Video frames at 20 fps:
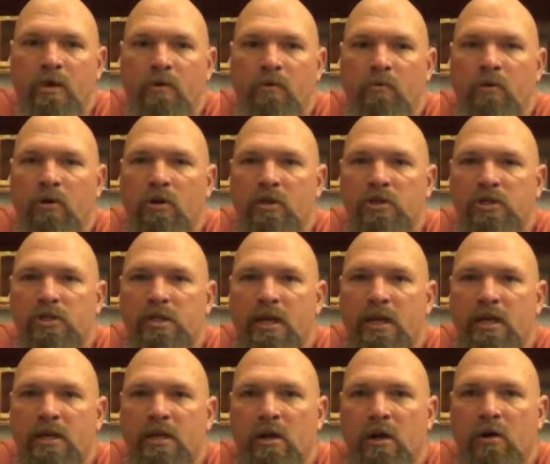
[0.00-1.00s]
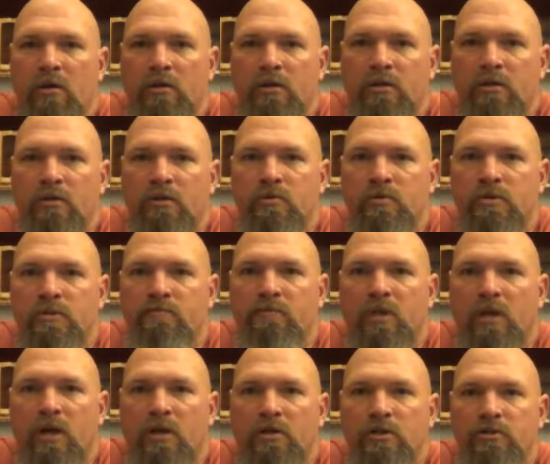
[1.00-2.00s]
We're going to stay at an all-inclusive
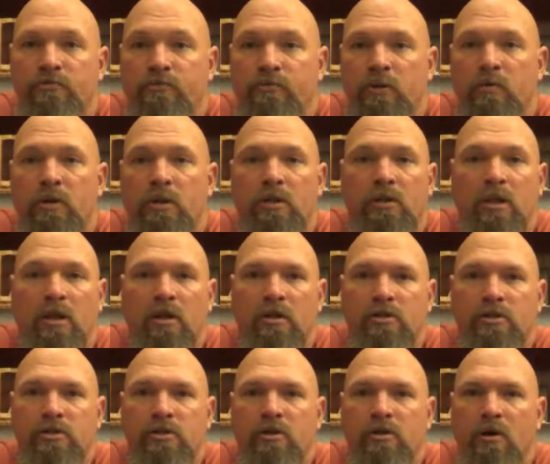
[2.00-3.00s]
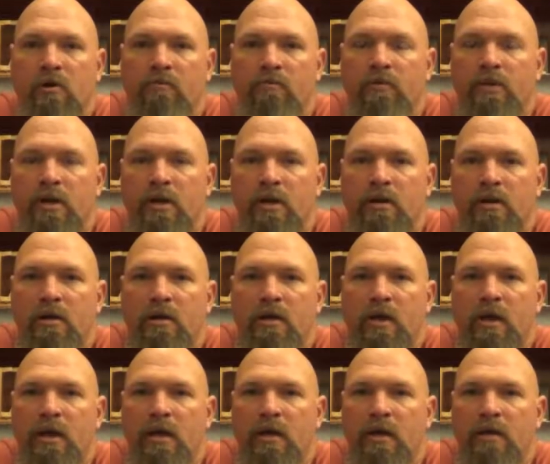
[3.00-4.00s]
lodge, floating lodge over there,
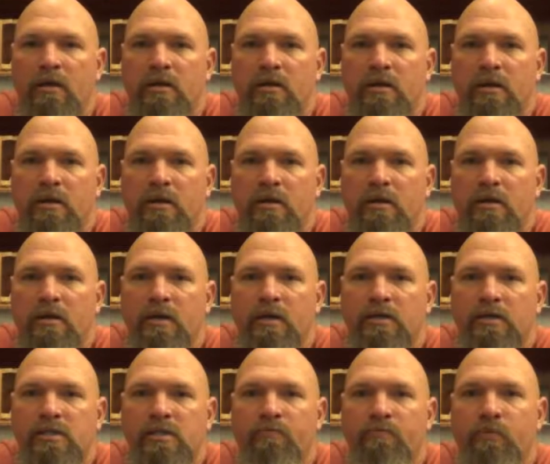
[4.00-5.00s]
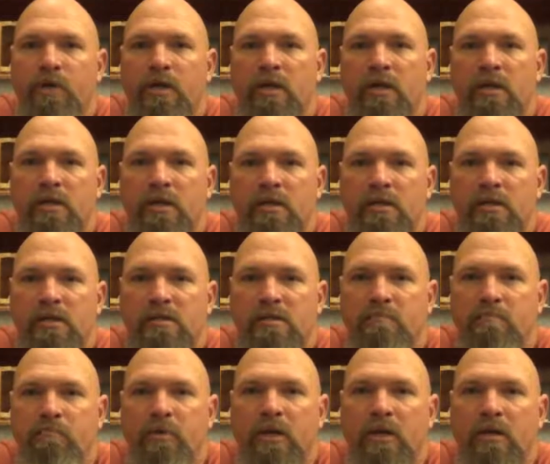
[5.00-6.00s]
and uh, and see if we can get into
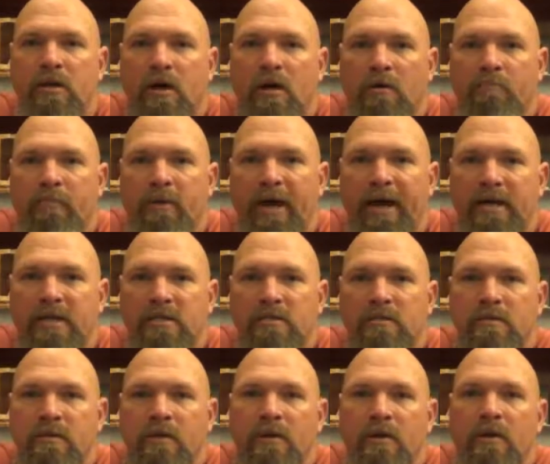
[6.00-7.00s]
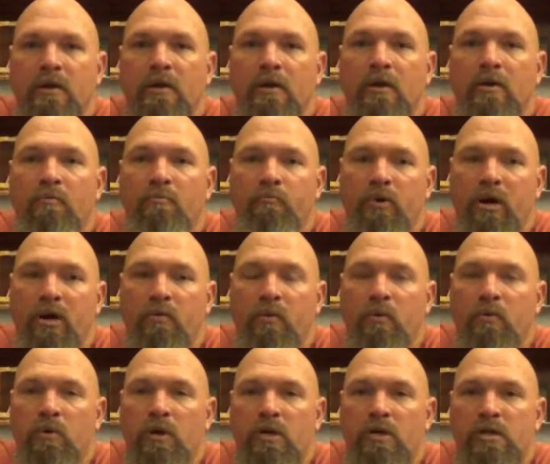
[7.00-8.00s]
some peacock bass. But
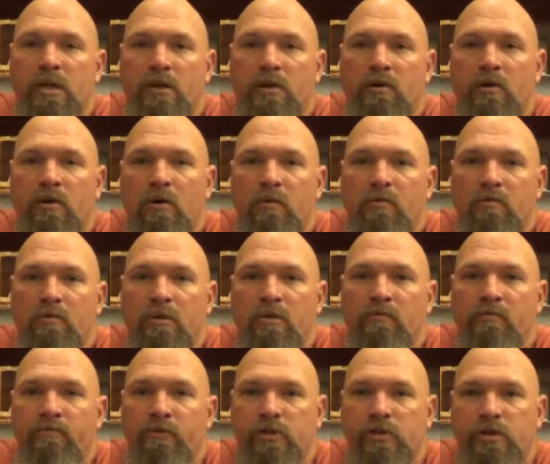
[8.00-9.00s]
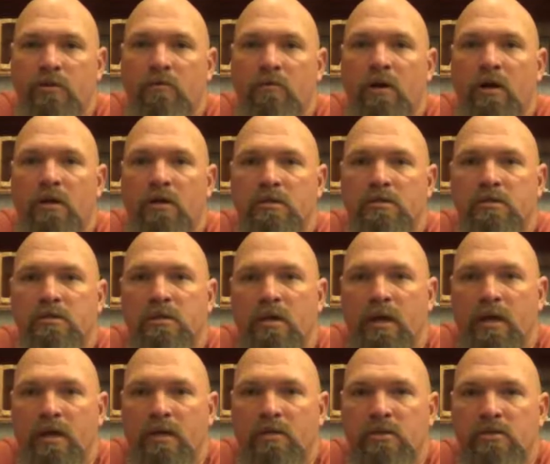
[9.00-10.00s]
we want to take our own fishing rods
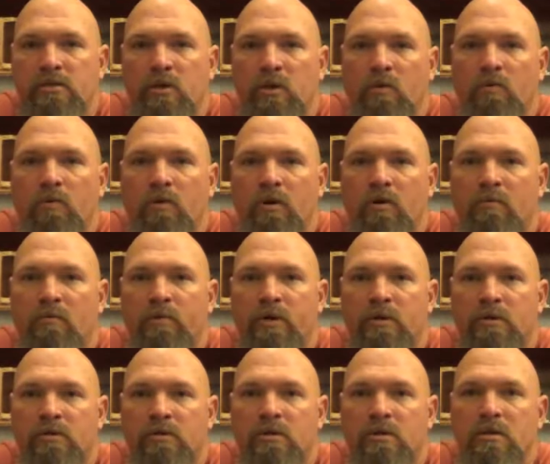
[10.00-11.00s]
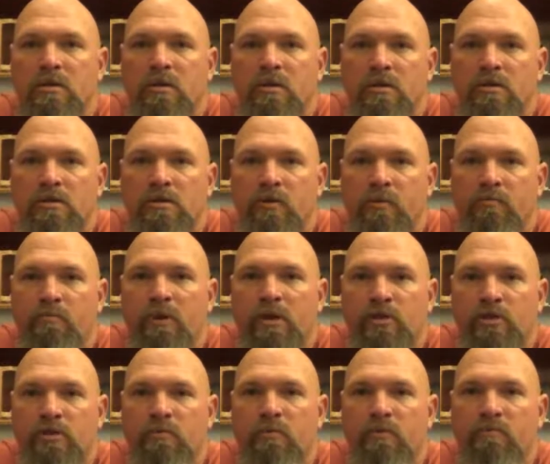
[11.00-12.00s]
and saltwater reels, so we make
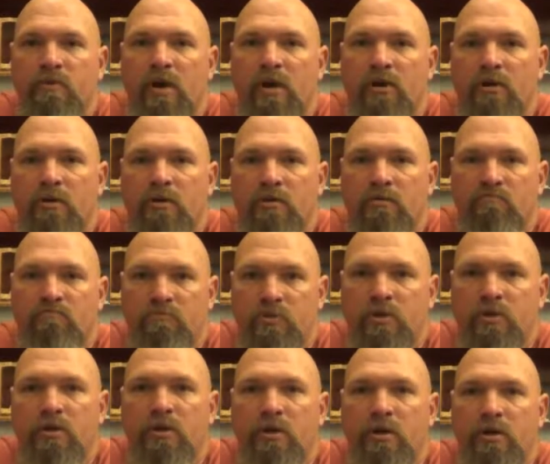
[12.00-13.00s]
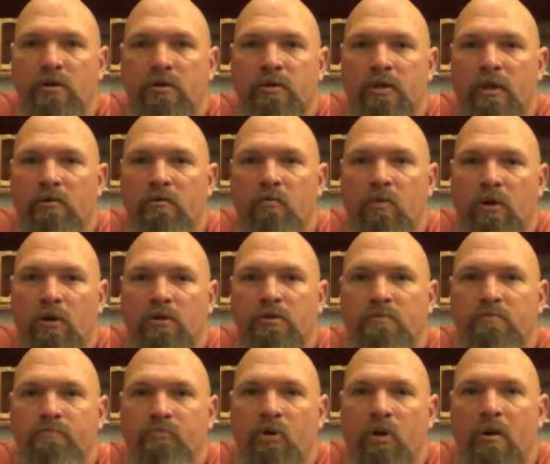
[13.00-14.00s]
sure we've got good gear that works
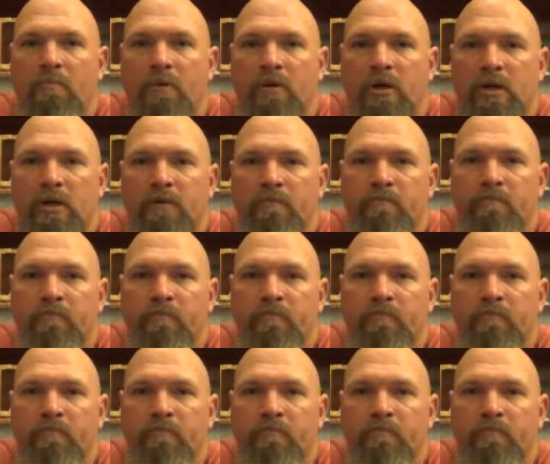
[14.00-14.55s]
properly.